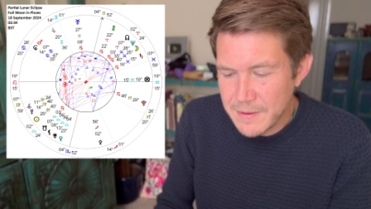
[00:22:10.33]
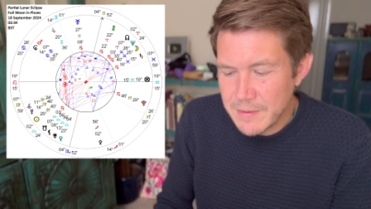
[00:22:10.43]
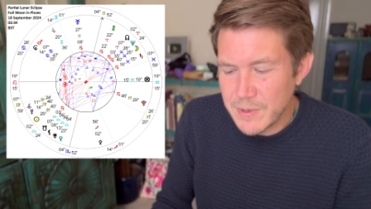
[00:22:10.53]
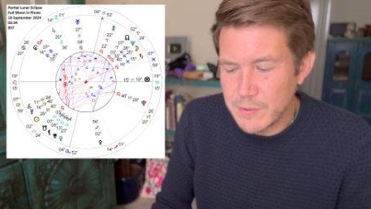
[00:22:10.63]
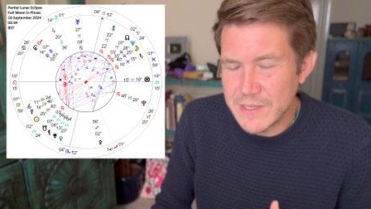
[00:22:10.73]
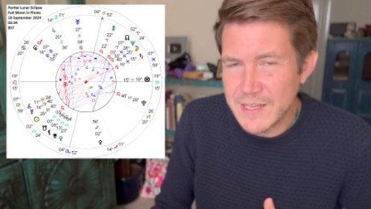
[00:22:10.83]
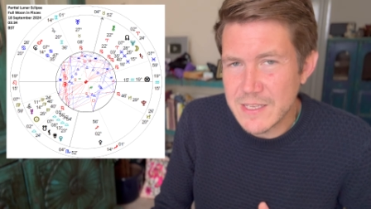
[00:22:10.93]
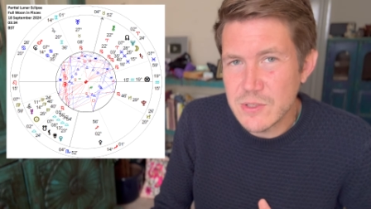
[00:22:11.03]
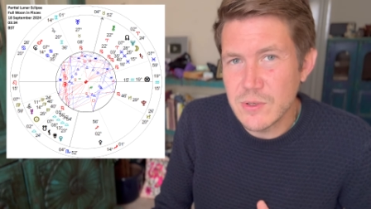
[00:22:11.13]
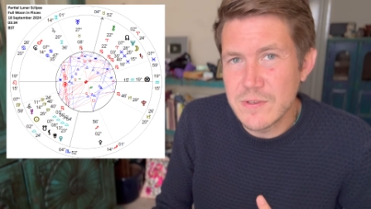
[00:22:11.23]
But with that
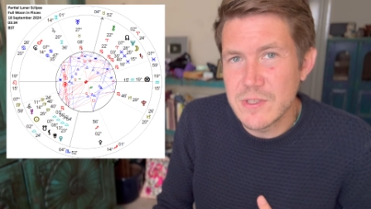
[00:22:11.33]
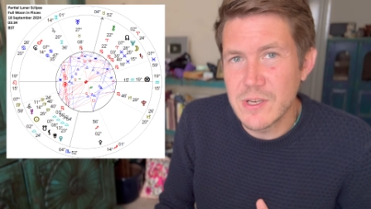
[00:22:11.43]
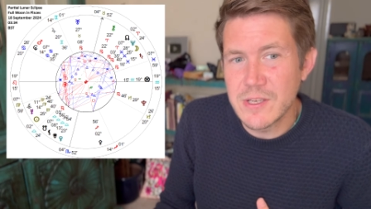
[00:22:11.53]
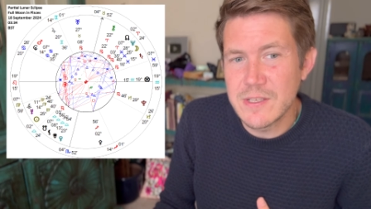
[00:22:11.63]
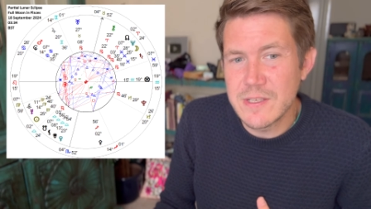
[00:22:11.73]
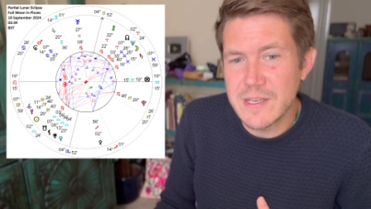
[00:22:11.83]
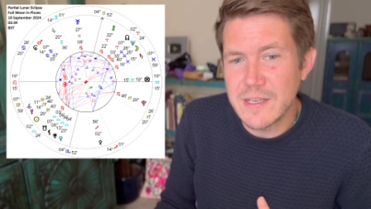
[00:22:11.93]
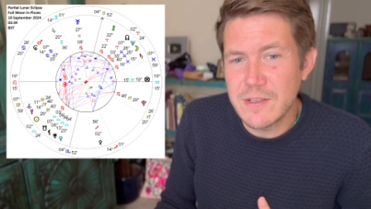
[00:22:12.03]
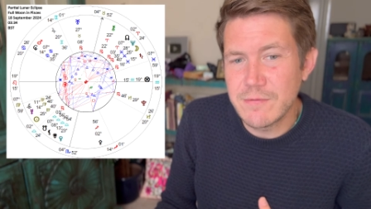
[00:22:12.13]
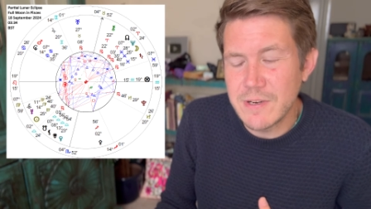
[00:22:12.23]
sort of certainty,
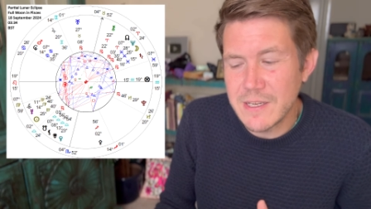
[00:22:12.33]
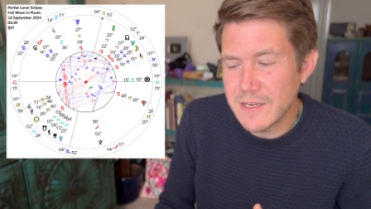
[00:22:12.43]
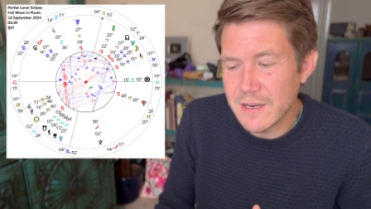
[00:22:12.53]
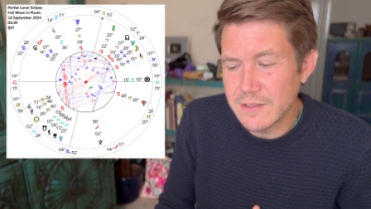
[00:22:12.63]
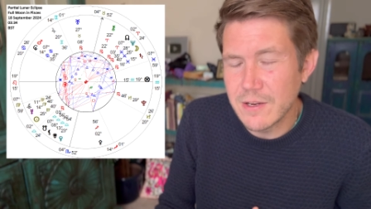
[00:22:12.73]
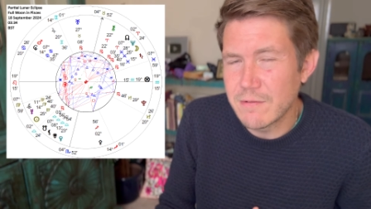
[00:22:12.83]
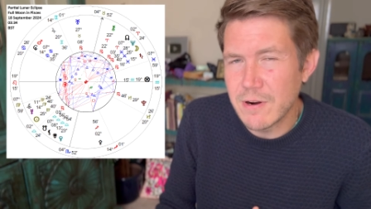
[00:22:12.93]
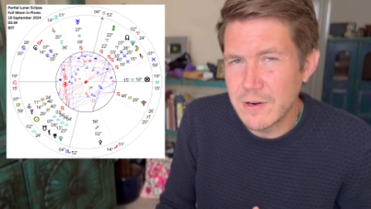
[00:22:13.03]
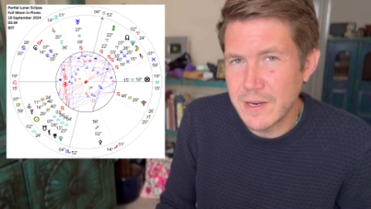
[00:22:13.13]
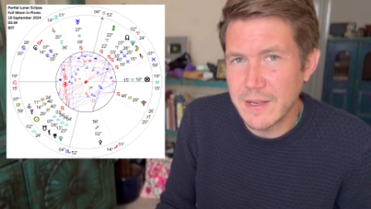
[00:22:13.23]
you really can't go
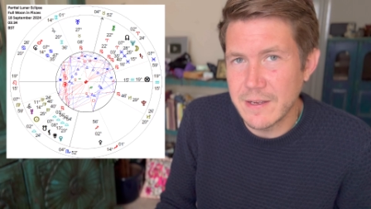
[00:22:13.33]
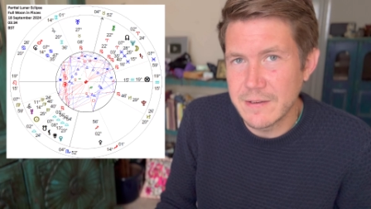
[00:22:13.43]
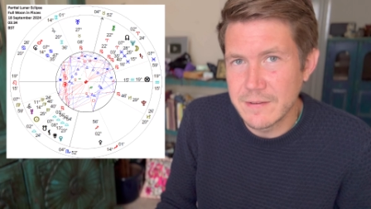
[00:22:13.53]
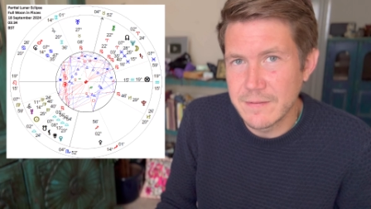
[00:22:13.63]
wrong here